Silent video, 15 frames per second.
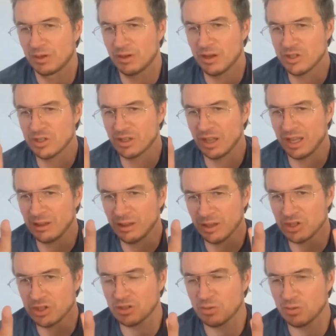In
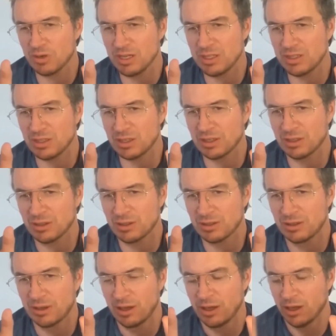logical reasoning,
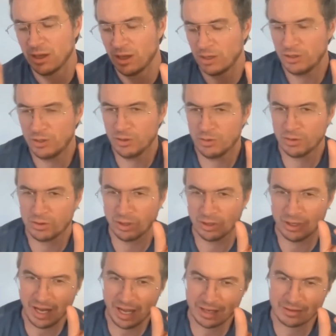you
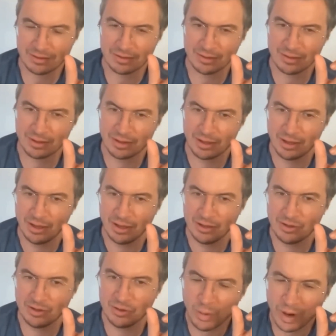connect
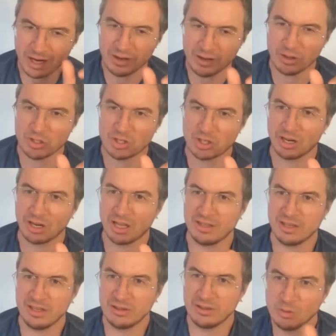the one logical
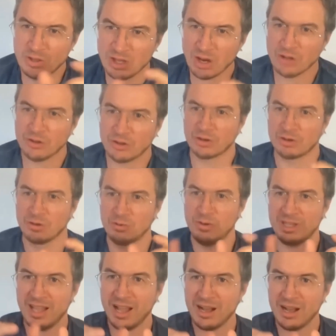idea to the other
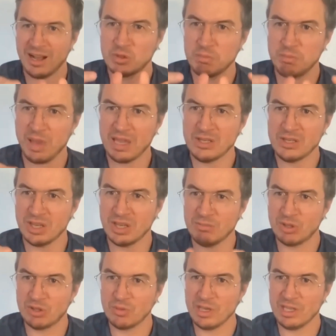without space
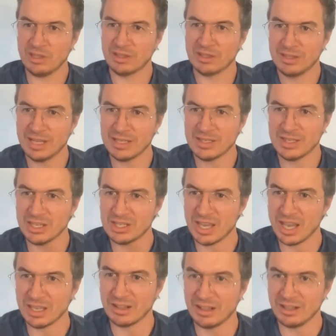in between. That's
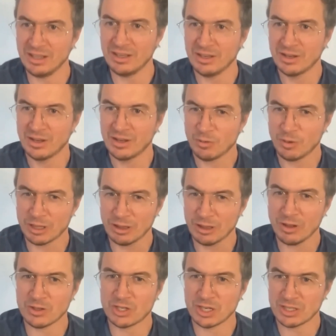exactly what
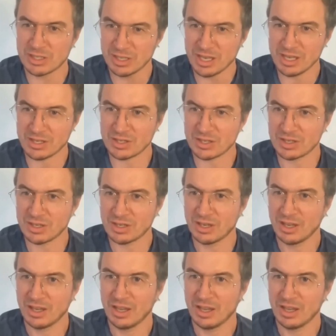logics is.